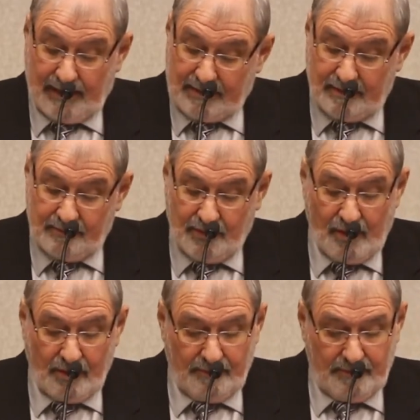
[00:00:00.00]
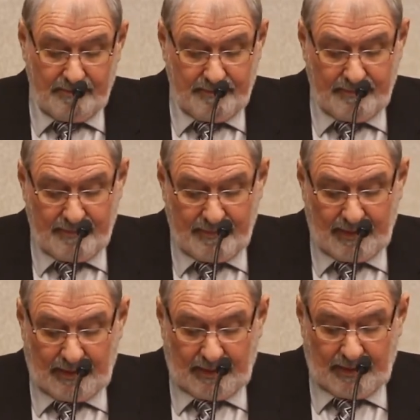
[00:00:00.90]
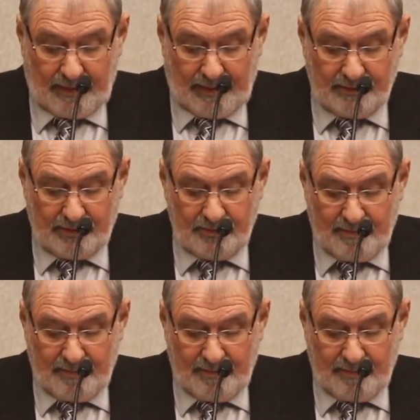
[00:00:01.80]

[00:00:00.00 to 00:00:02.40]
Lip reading: And I covered all of them. And